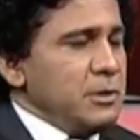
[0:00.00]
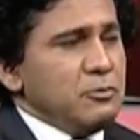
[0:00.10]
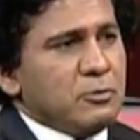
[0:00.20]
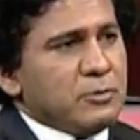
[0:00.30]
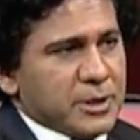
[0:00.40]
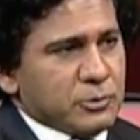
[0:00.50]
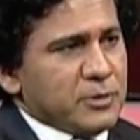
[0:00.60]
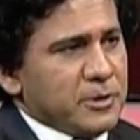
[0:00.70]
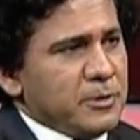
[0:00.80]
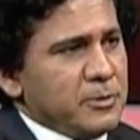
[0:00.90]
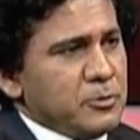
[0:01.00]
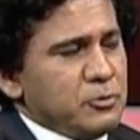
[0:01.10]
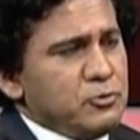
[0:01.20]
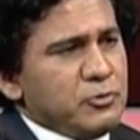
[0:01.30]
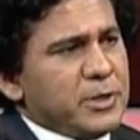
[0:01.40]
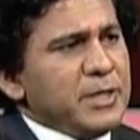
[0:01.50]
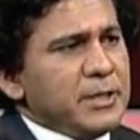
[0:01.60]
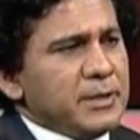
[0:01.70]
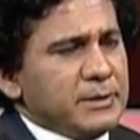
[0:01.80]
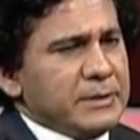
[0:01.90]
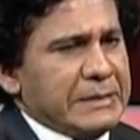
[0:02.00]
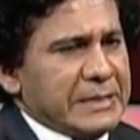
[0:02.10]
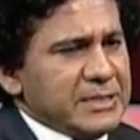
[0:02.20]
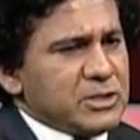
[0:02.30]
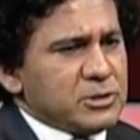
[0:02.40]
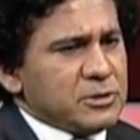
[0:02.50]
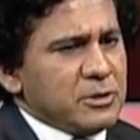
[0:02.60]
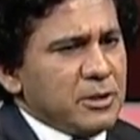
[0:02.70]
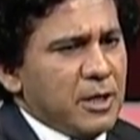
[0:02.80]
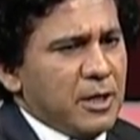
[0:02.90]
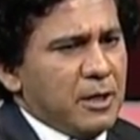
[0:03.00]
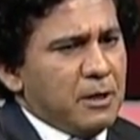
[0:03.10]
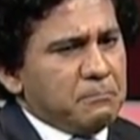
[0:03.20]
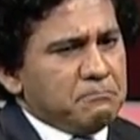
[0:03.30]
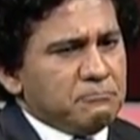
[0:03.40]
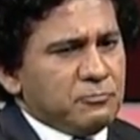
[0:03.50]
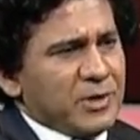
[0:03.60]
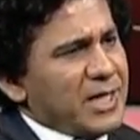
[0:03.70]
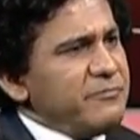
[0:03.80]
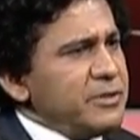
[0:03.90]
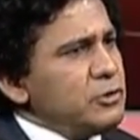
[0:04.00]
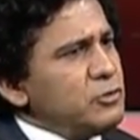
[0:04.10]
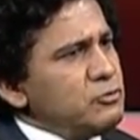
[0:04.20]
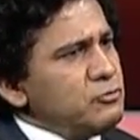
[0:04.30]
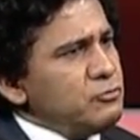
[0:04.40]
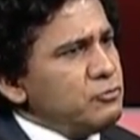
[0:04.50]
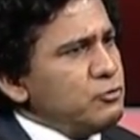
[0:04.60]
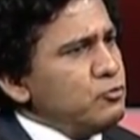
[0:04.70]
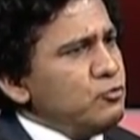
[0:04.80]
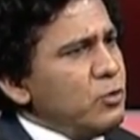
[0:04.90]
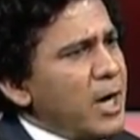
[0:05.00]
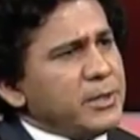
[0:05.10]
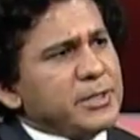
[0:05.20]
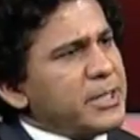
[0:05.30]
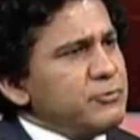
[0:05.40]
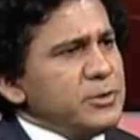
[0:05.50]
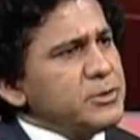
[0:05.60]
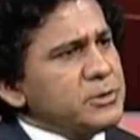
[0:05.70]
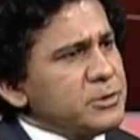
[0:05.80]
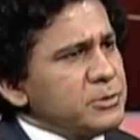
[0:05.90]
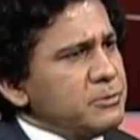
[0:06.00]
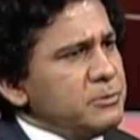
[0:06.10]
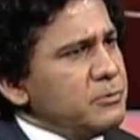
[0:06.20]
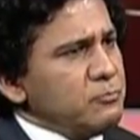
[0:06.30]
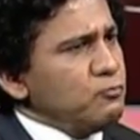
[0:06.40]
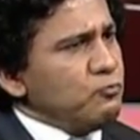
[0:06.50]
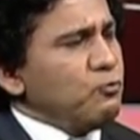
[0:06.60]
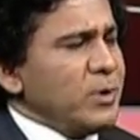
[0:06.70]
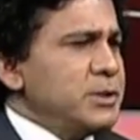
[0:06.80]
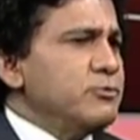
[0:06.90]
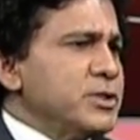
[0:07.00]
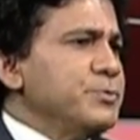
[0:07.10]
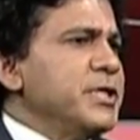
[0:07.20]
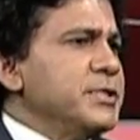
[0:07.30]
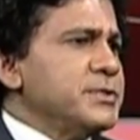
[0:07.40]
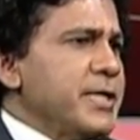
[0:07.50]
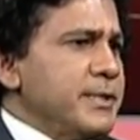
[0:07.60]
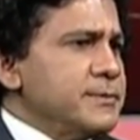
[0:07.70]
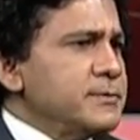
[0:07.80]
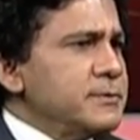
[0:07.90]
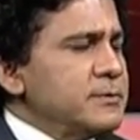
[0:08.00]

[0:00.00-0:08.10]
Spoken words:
in your own country, do you think that is relevant to other countries? What do your experience says?